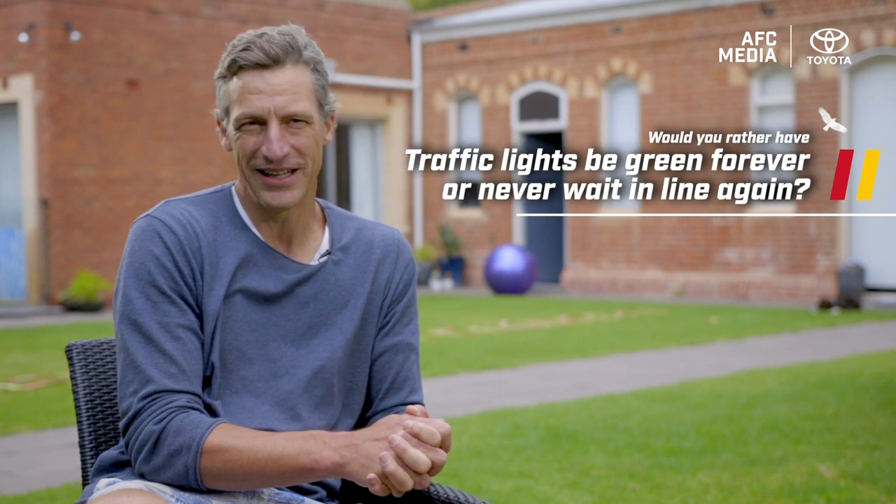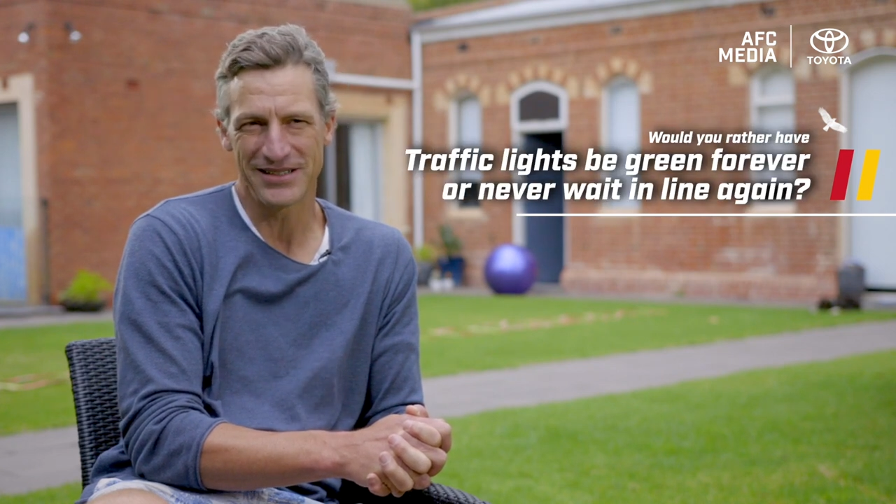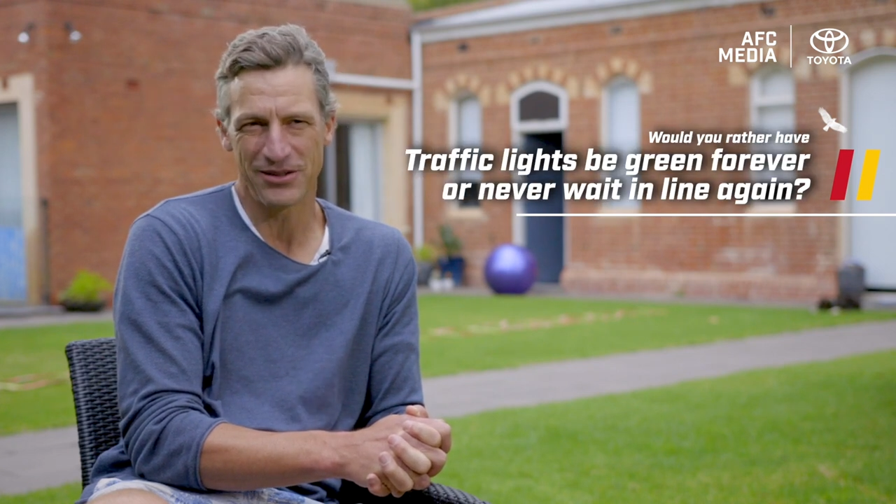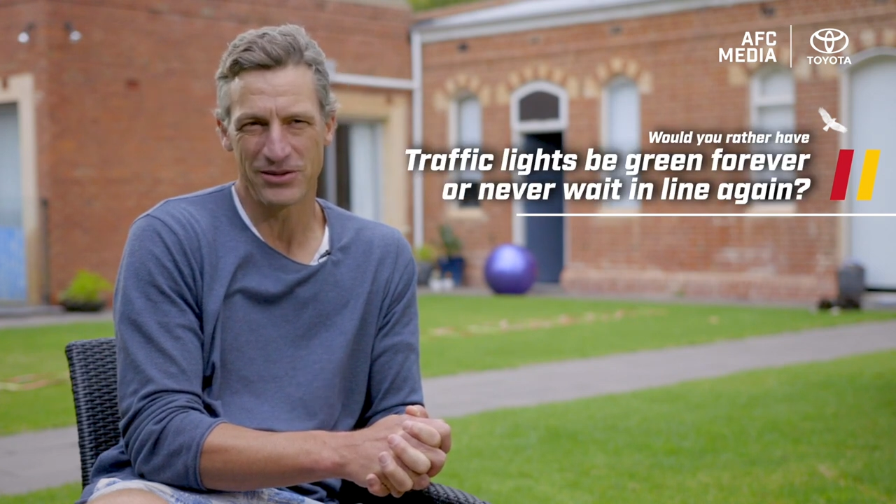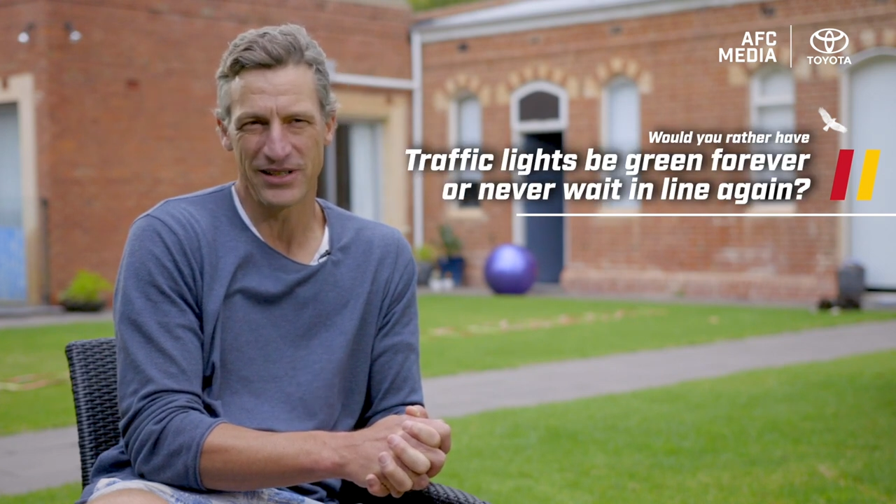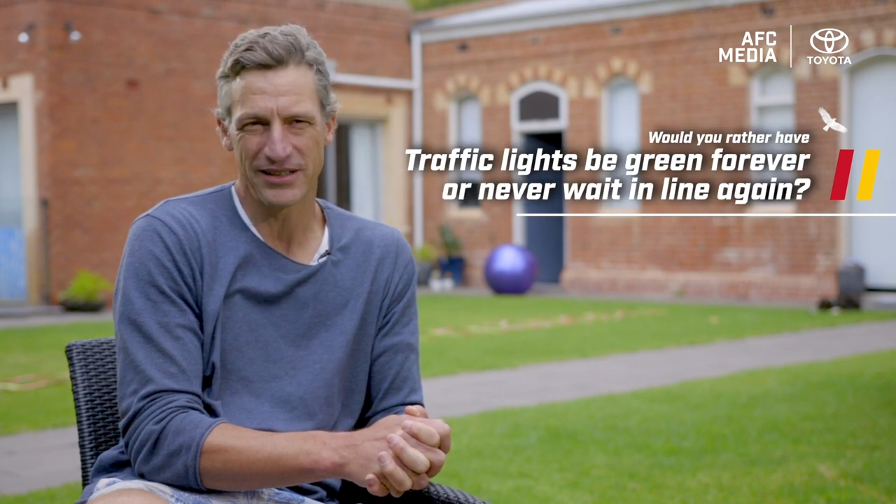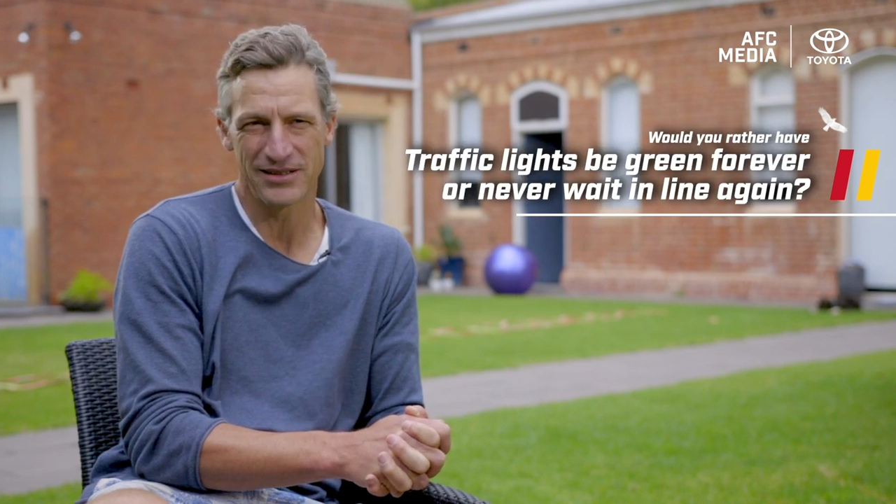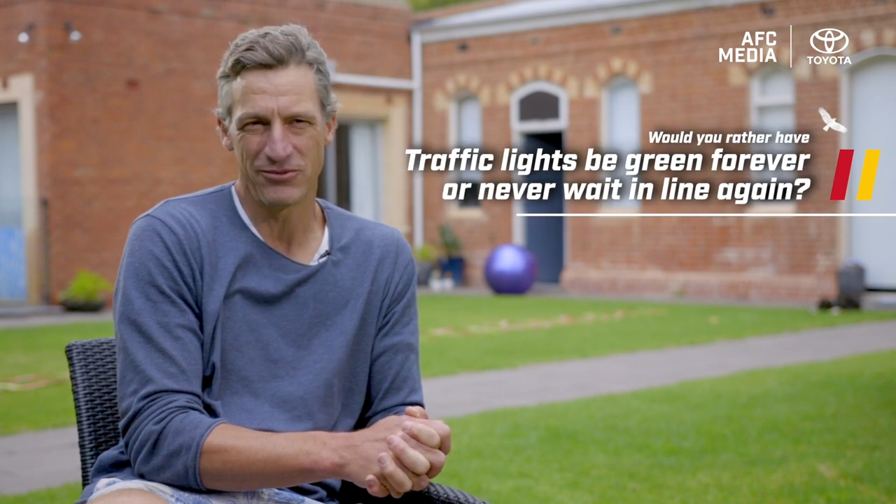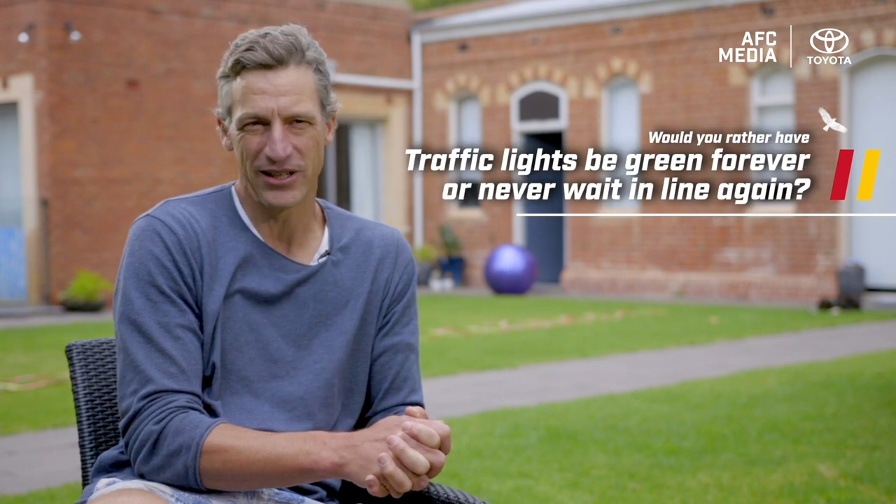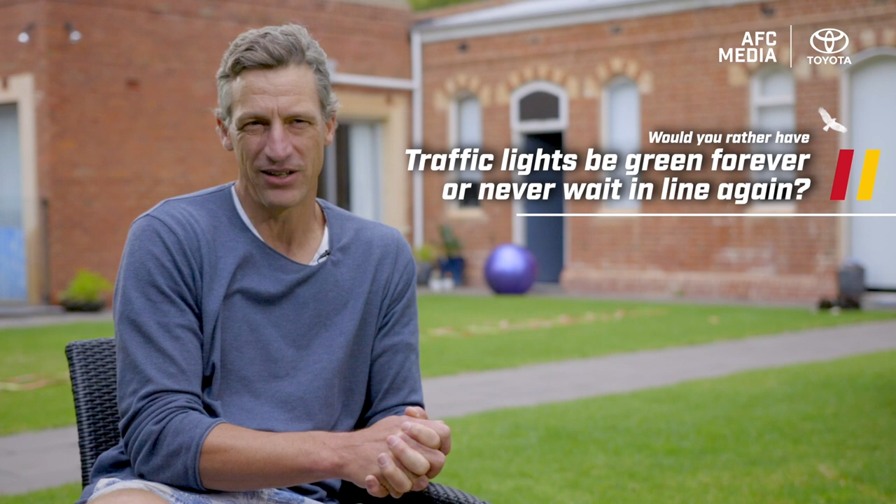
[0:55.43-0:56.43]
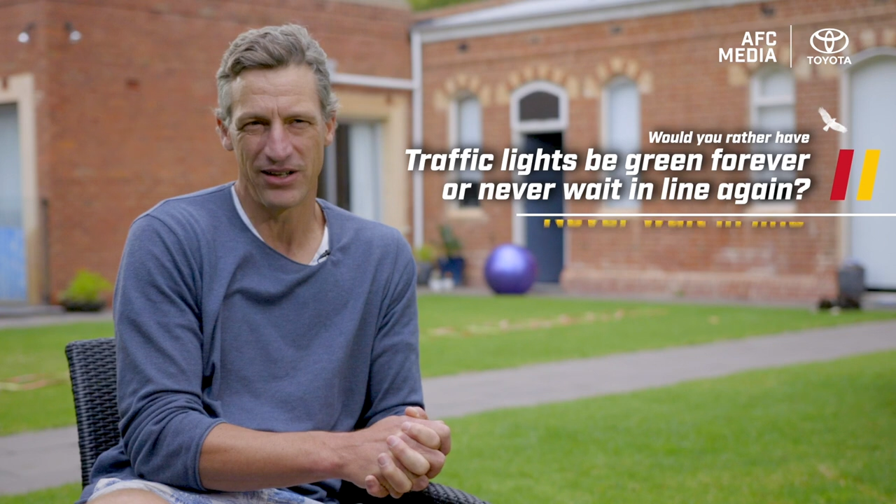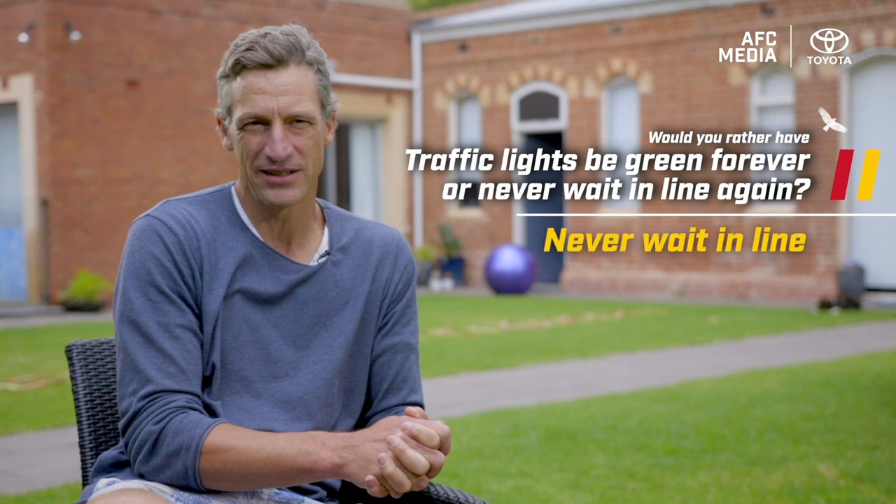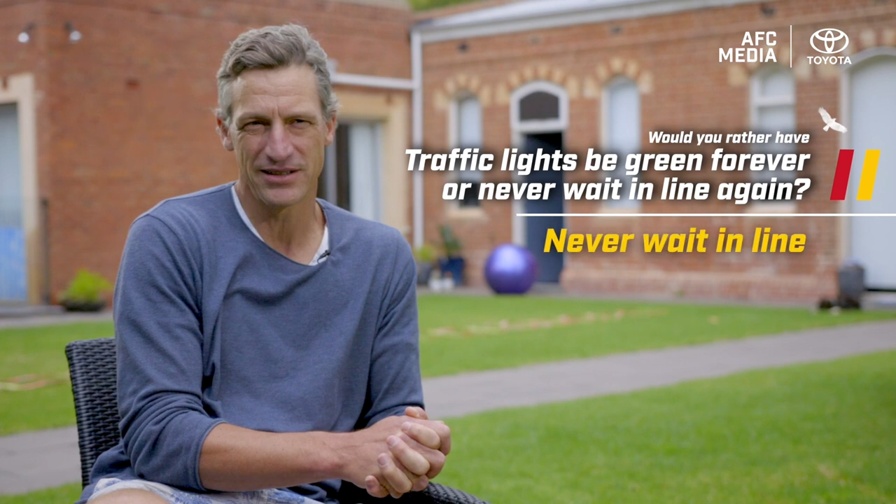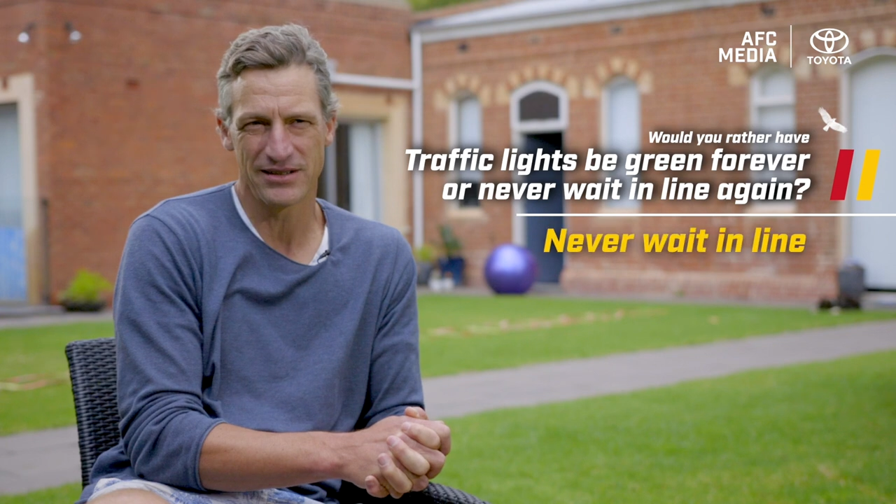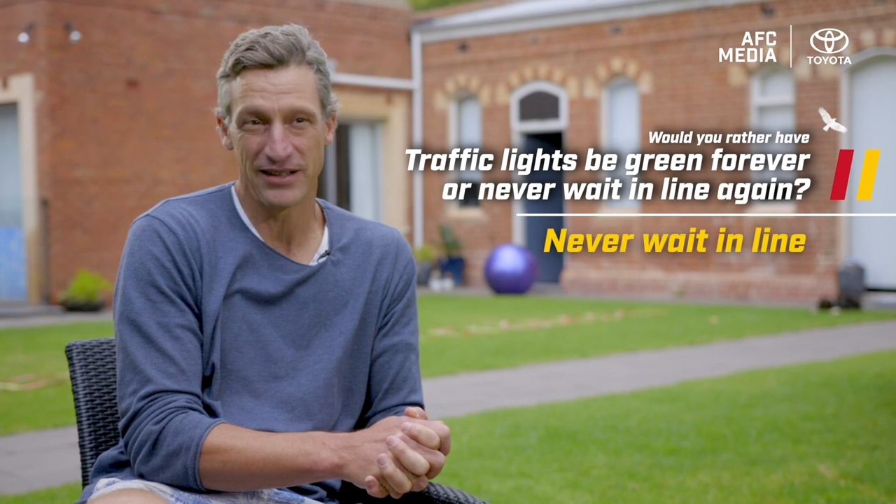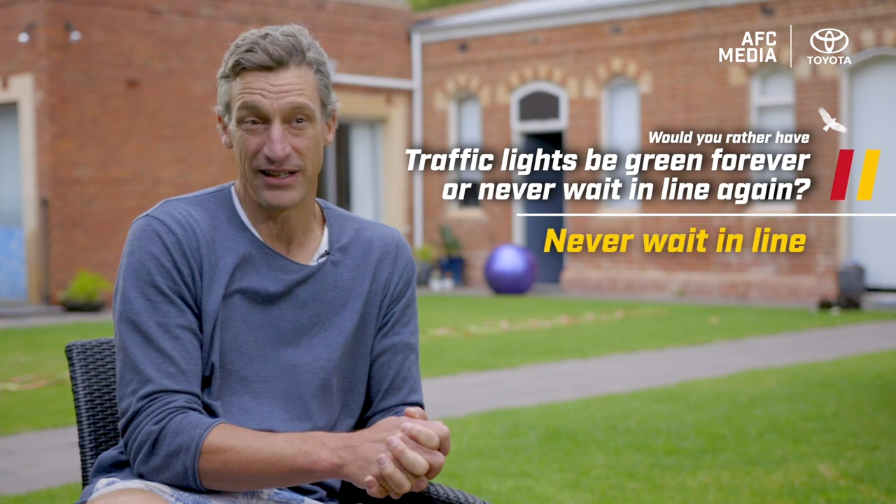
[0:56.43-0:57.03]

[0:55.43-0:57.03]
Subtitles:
So I'll take some red lights